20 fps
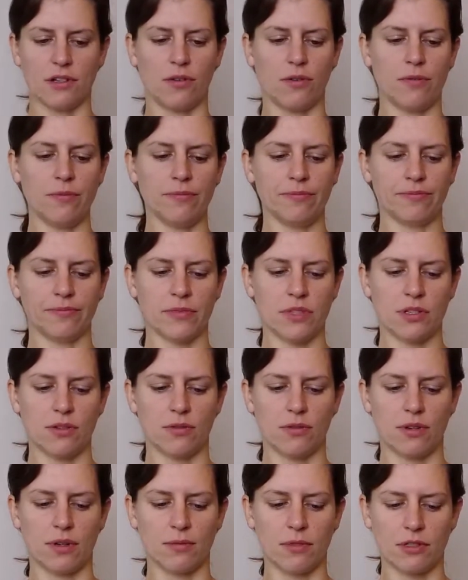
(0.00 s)
to go,
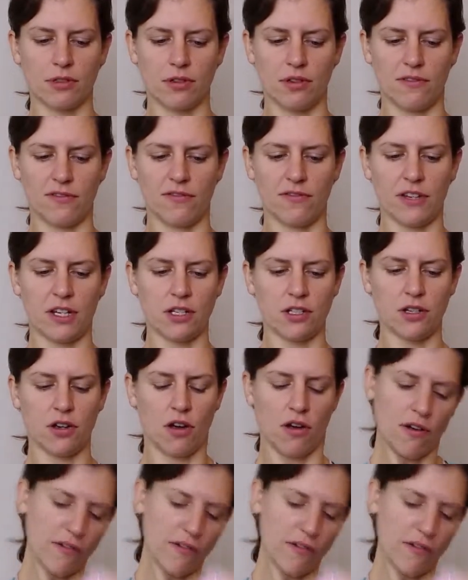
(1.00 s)
so I'm just going to finish it